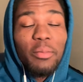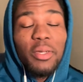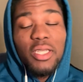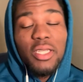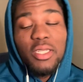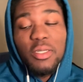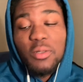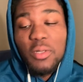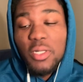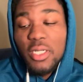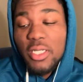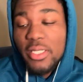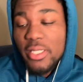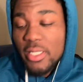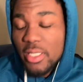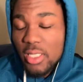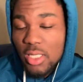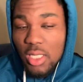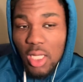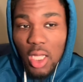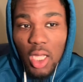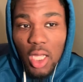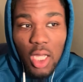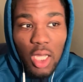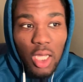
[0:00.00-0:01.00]
But
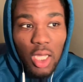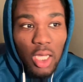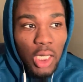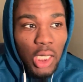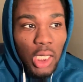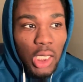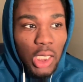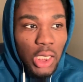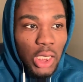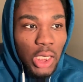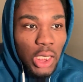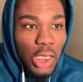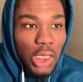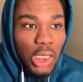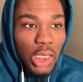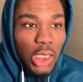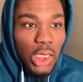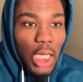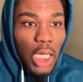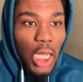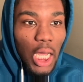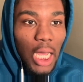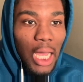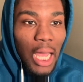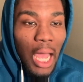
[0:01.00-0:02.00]
anyways,
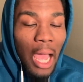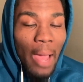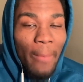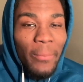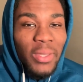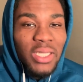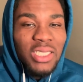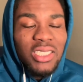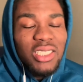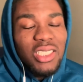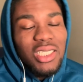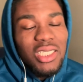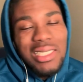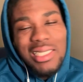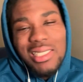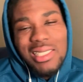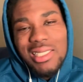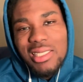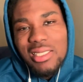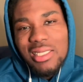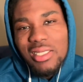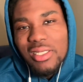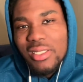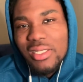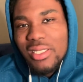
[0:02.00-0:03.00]
I've been seeing
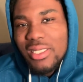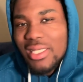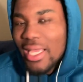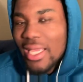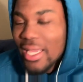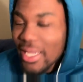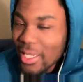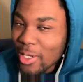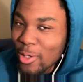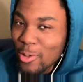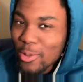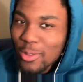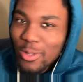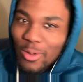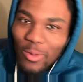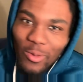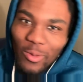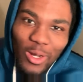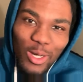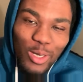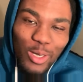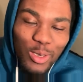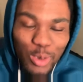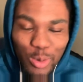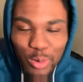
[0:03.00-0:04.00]
this little thing going
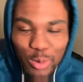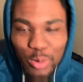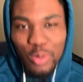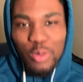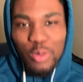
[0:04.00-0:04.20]
around